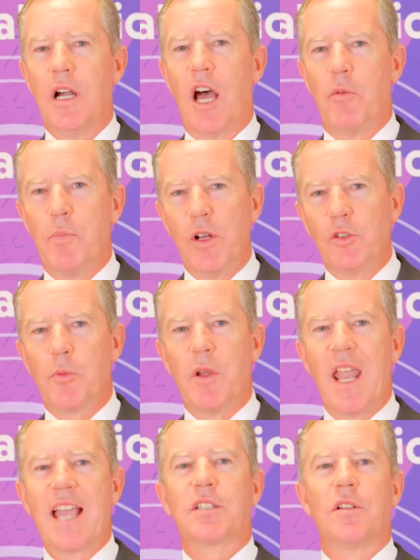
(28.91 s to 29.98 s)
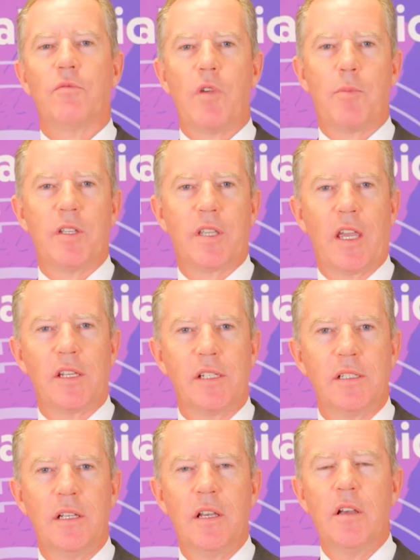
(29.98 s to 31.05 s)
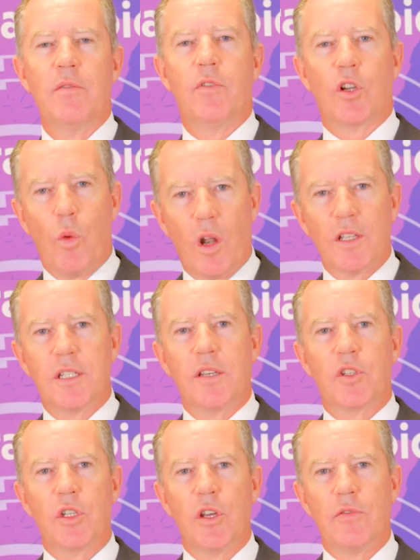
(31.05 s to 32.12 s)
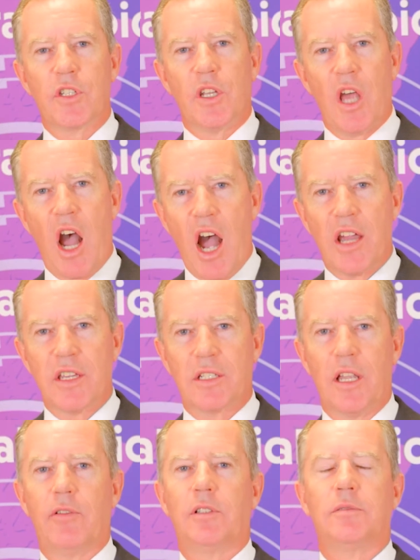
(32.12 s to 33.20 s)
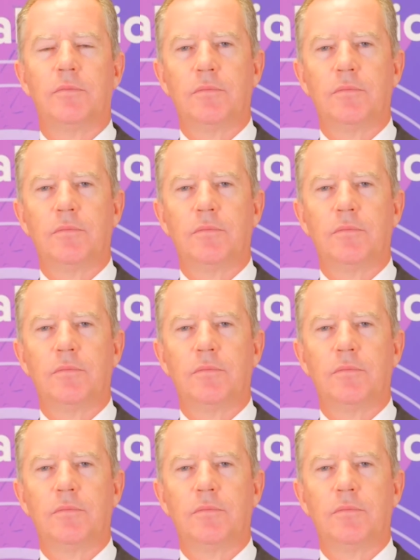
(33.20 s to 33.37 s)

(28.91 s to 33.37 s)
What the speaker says: and have built up an excellent reputation for quality of service at the highest level.